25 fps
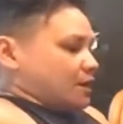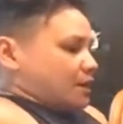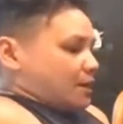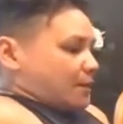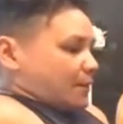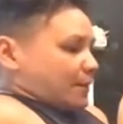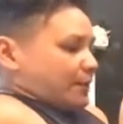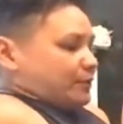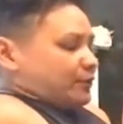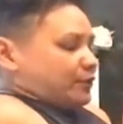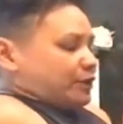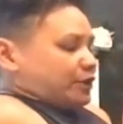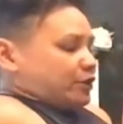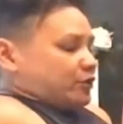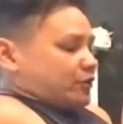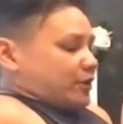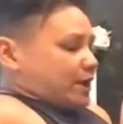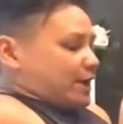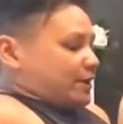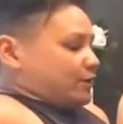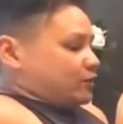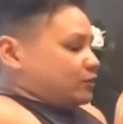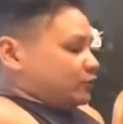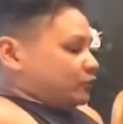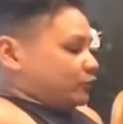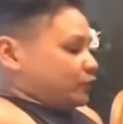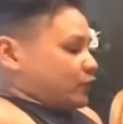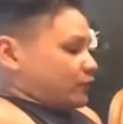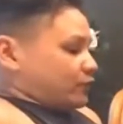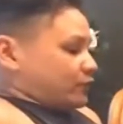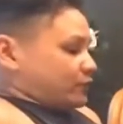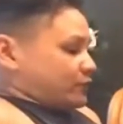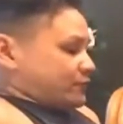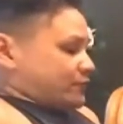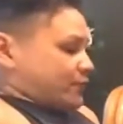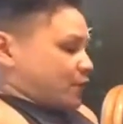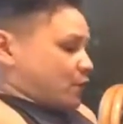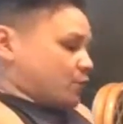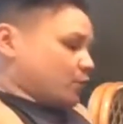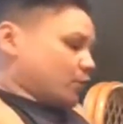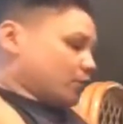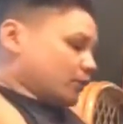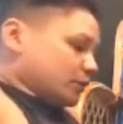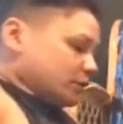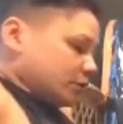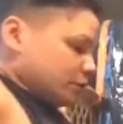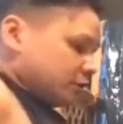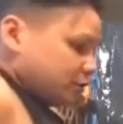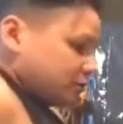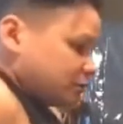by putting your ankles over the foam
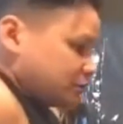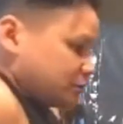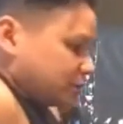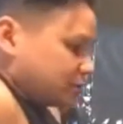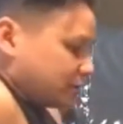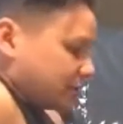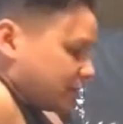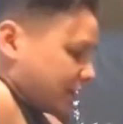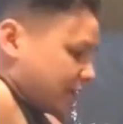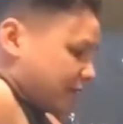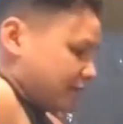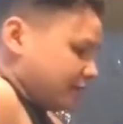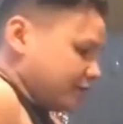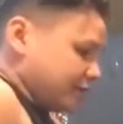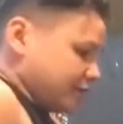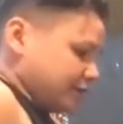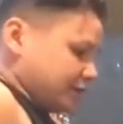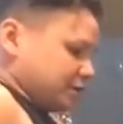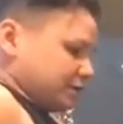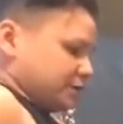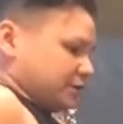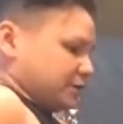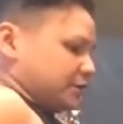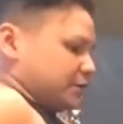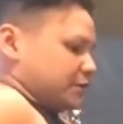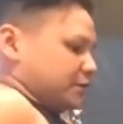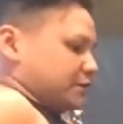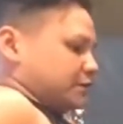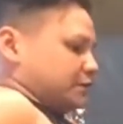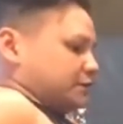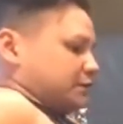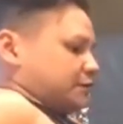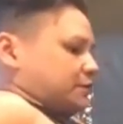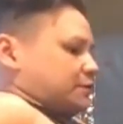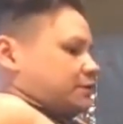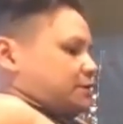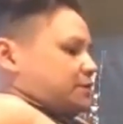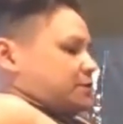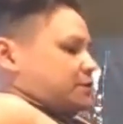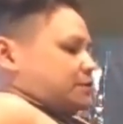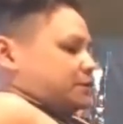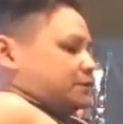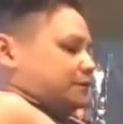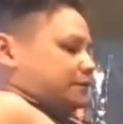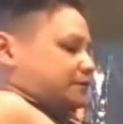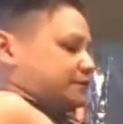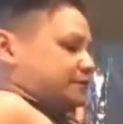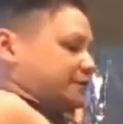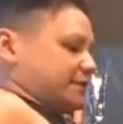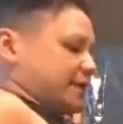roller and then
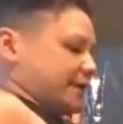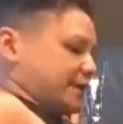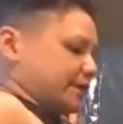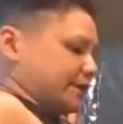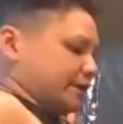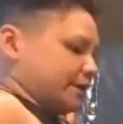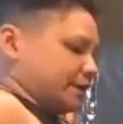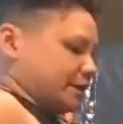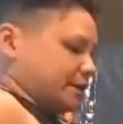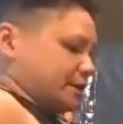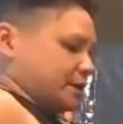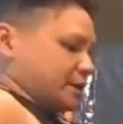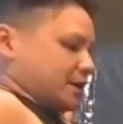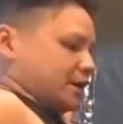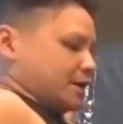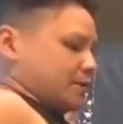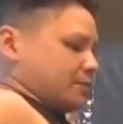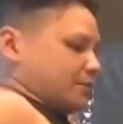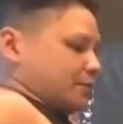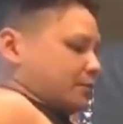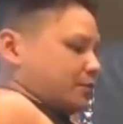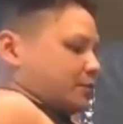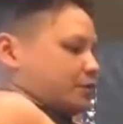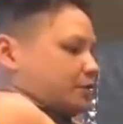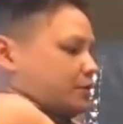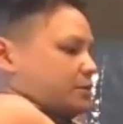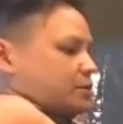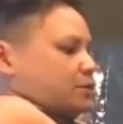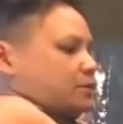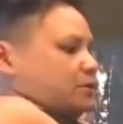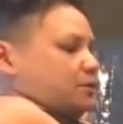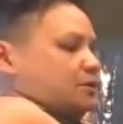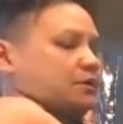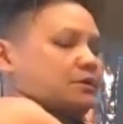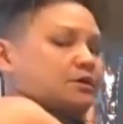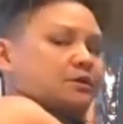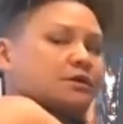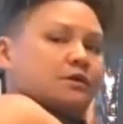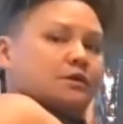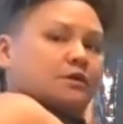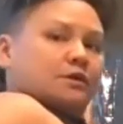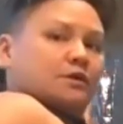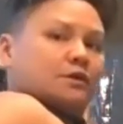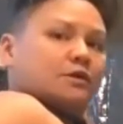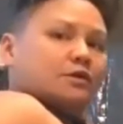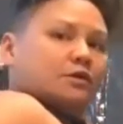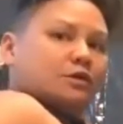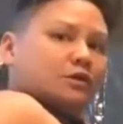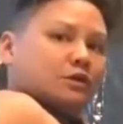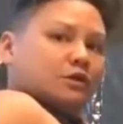sliding up
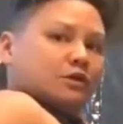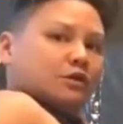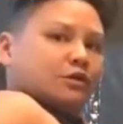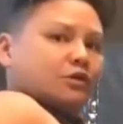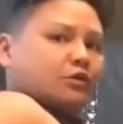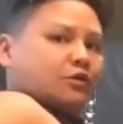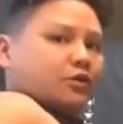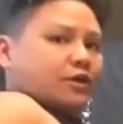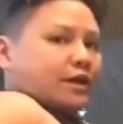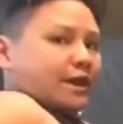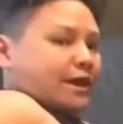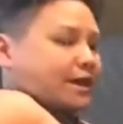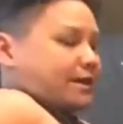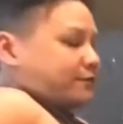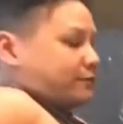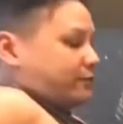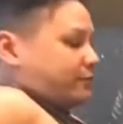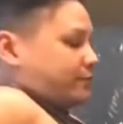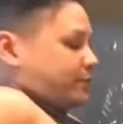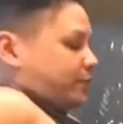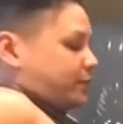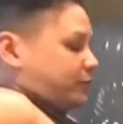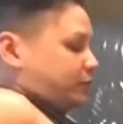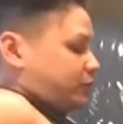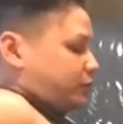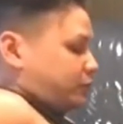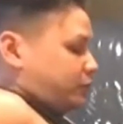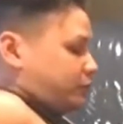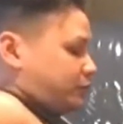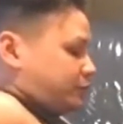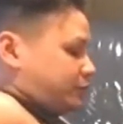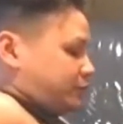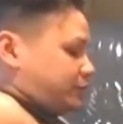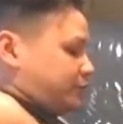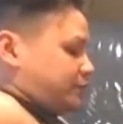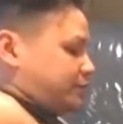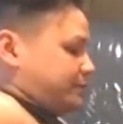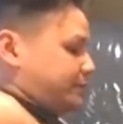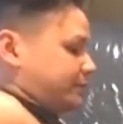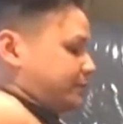your calf muscles,